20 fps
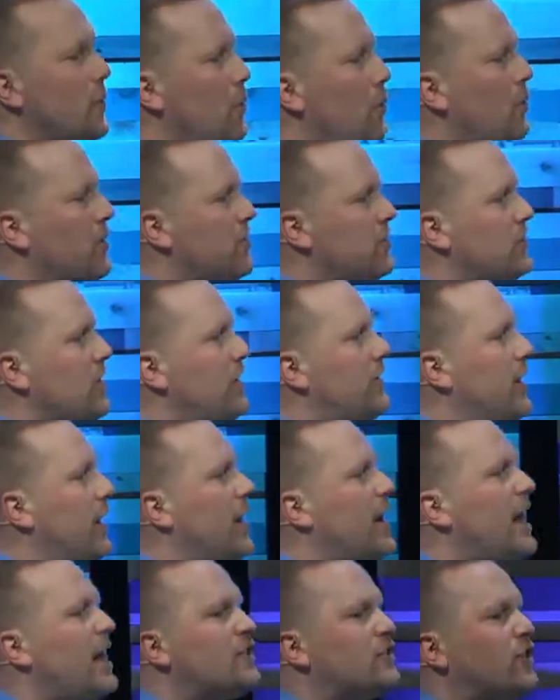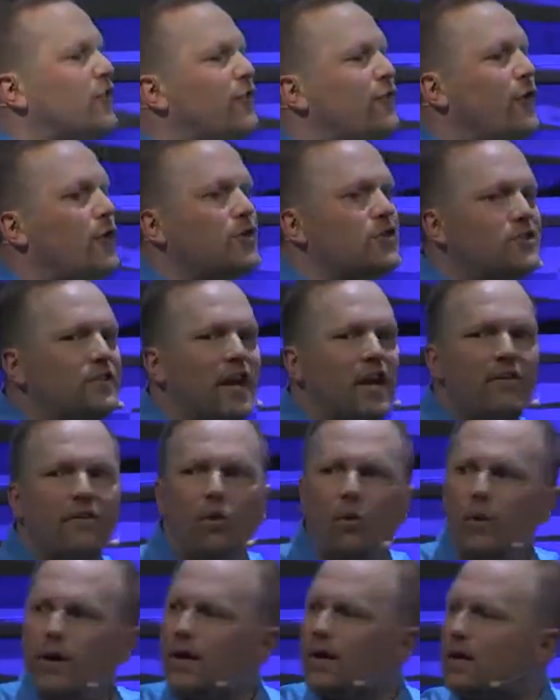What is Sunday? It's the first day of the
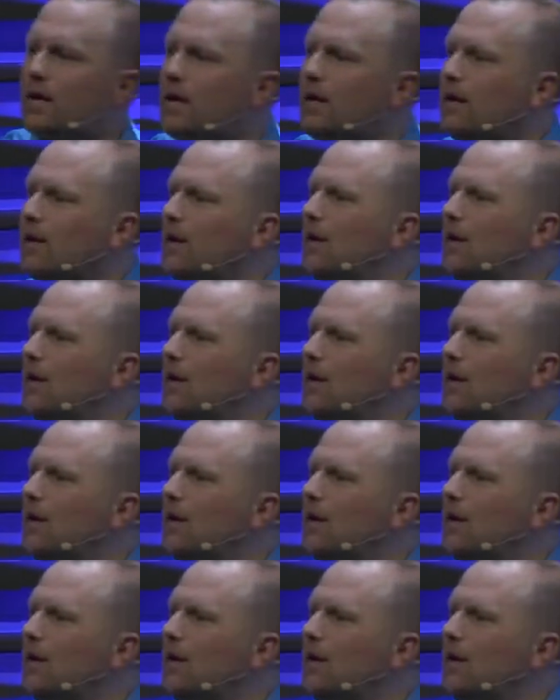week.